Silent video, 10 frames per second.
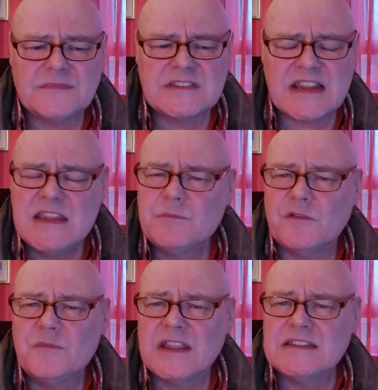type
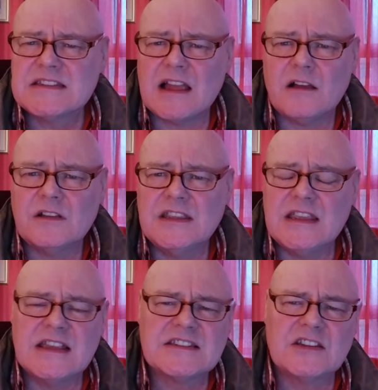of mentality
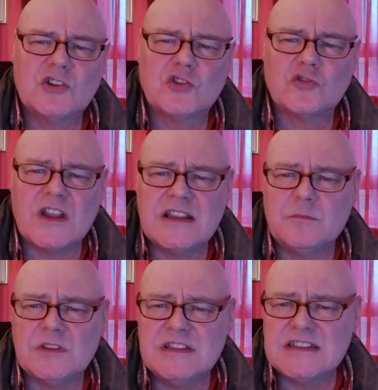is
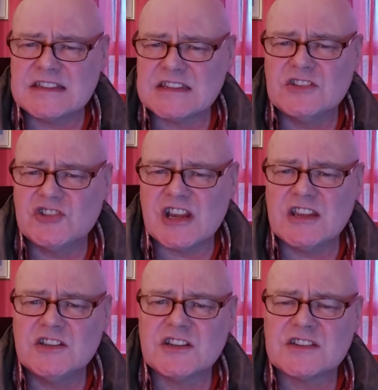incredibly
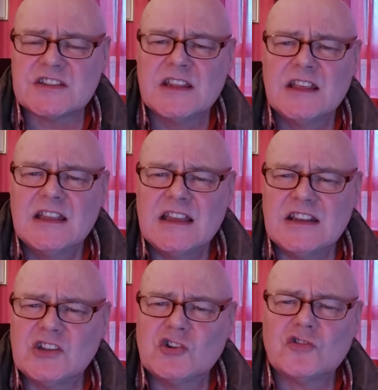disingenuous and
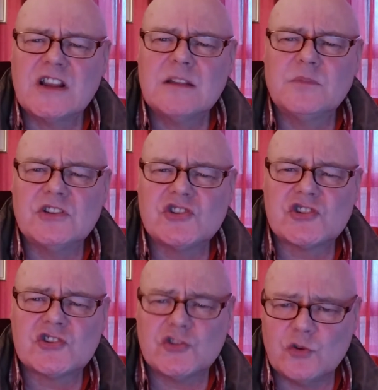incredibly
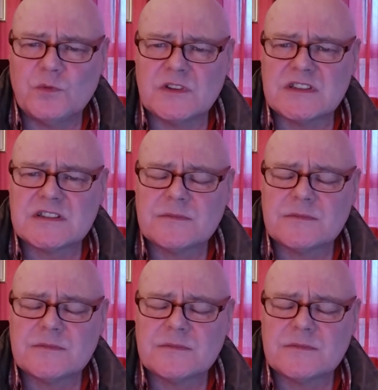stupid.